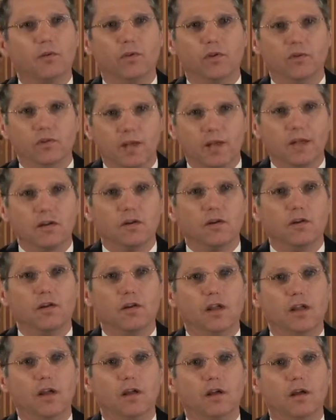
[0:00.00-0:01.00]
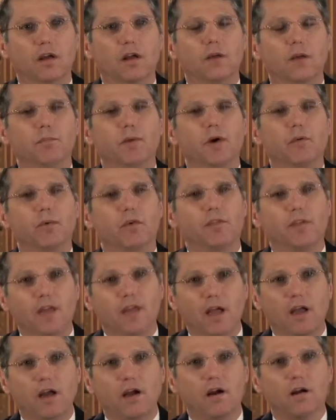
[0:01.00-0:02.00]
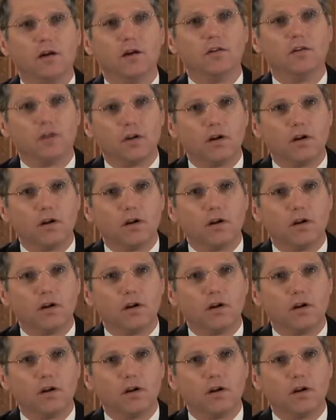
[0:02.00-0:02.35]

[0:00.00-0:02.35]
with dignity, but with care and